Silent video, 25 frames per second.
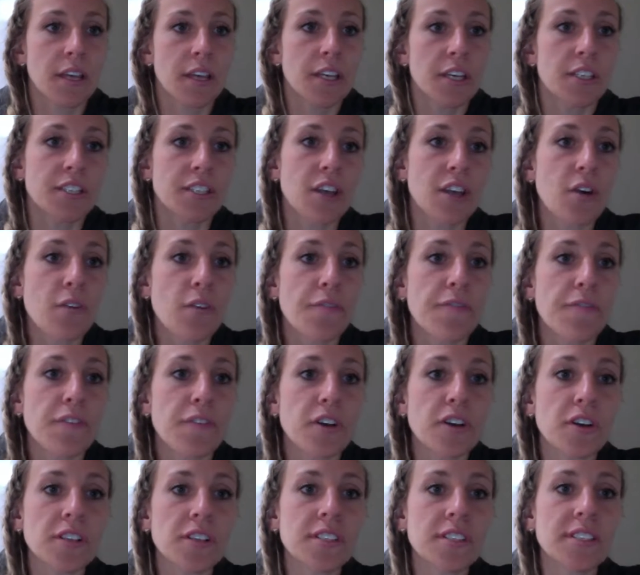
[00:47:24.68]
So
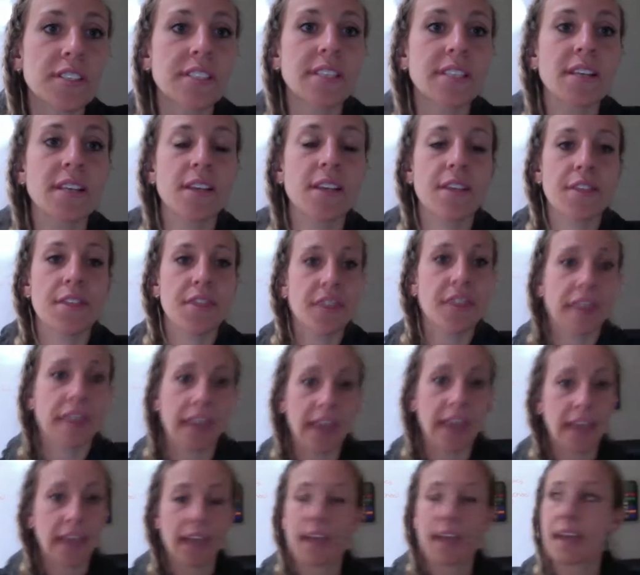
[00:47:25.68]
first
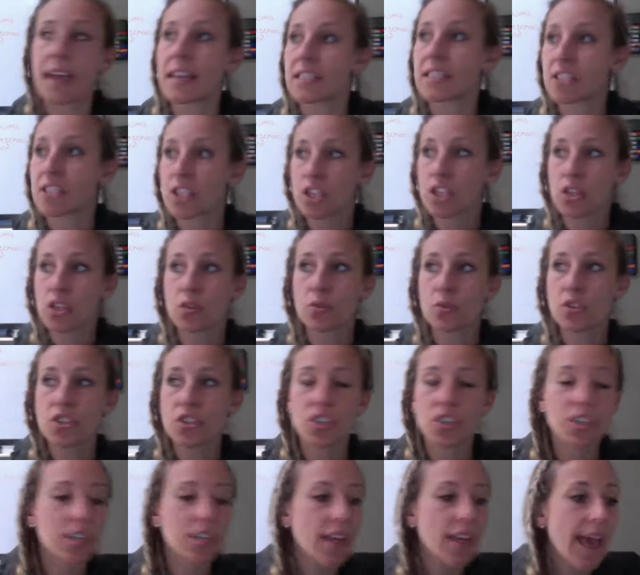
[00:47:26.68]
thing is you
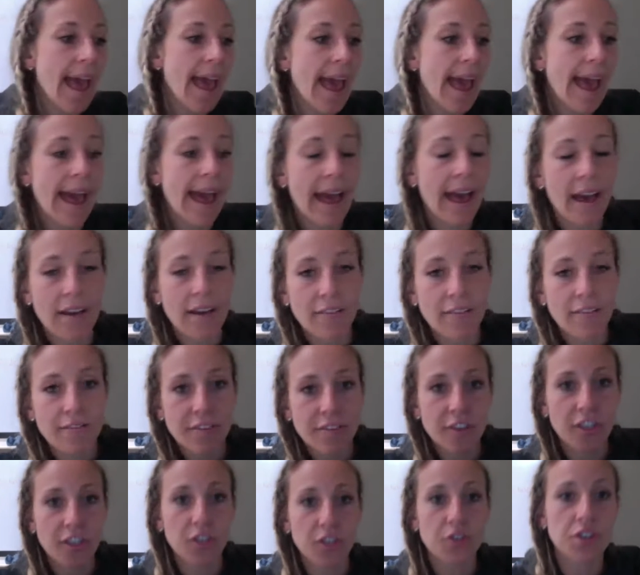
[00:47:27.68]
should
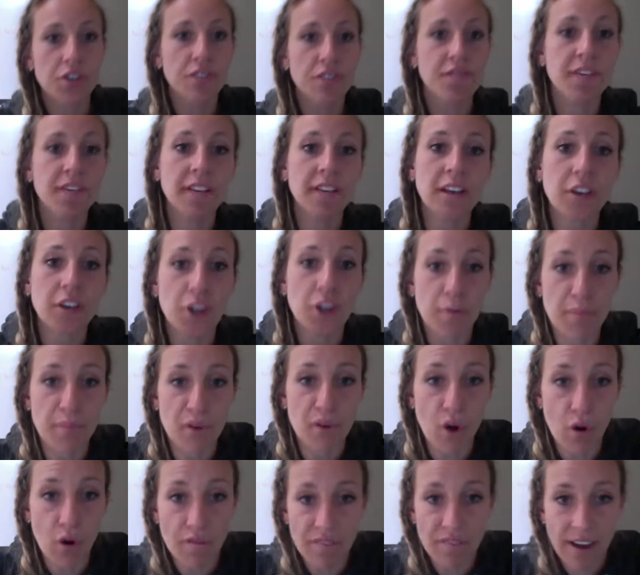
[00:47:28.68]
fill out your
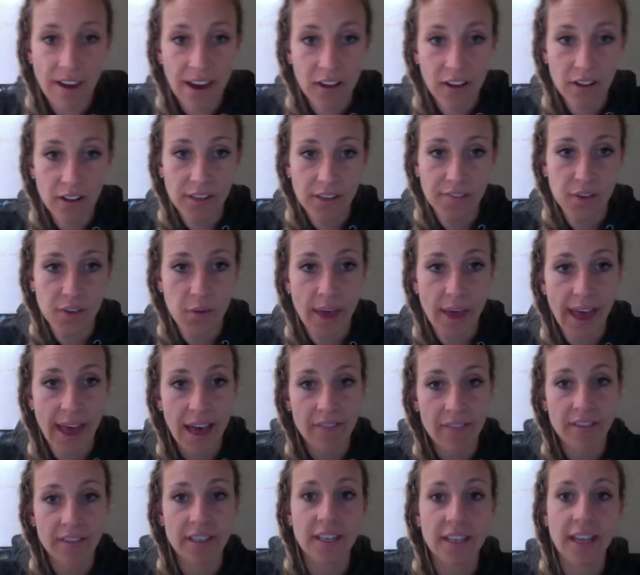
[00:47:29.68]
profile if you
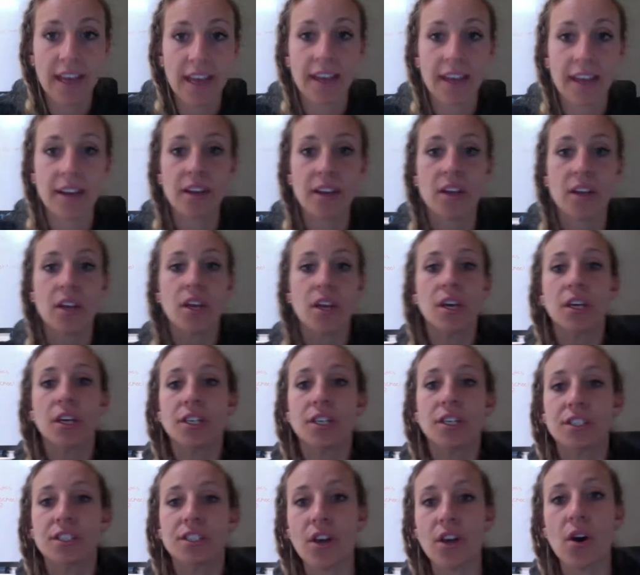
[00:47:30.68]
haven't yet.
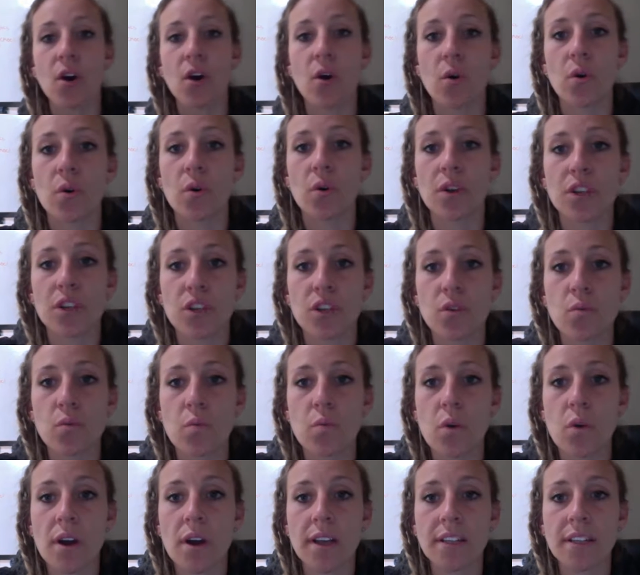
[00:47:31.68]
So you
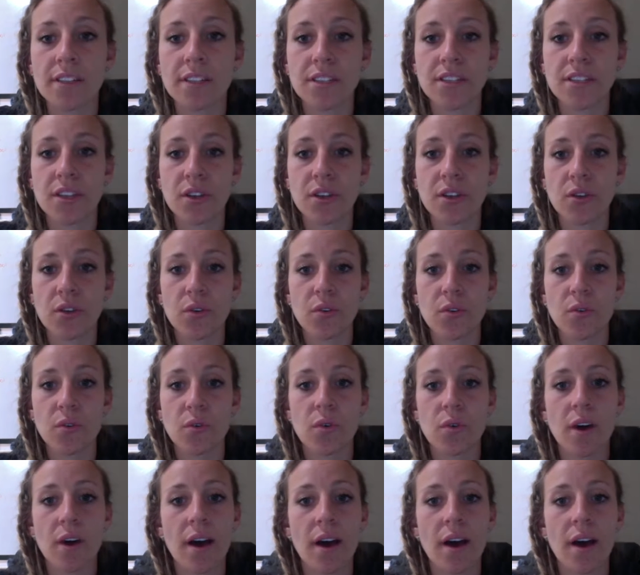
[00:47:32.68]
want to